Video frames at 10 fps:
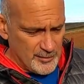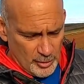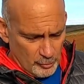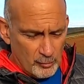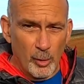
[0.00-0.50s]
If
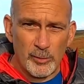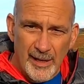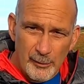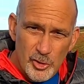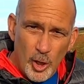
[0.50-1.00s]
it's got a roll
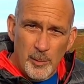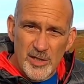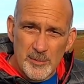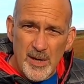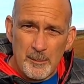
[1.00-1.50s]
down
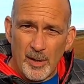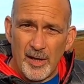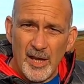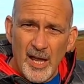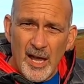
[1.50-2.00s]
top and it's made
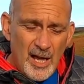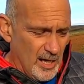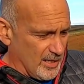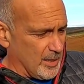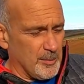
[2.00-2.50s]
by
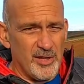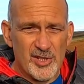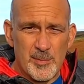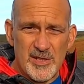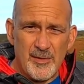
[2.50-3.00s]
a company
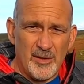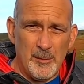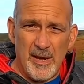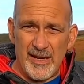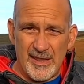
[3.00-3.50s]
that's
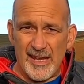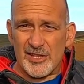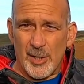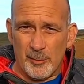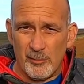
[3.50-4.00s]
specifically making
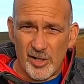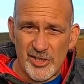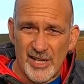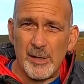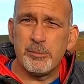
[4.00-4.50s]
that type of
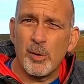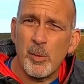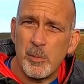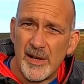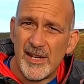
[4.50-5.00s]
rucksack, it
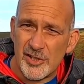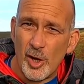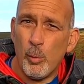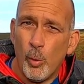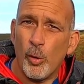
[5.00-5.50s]
probably
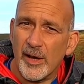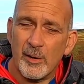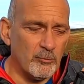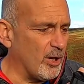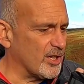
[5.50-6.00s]
isn't a
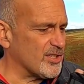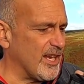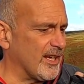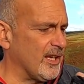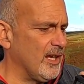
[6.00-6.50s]
walking
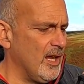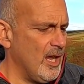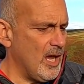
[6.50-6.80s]
rucksack.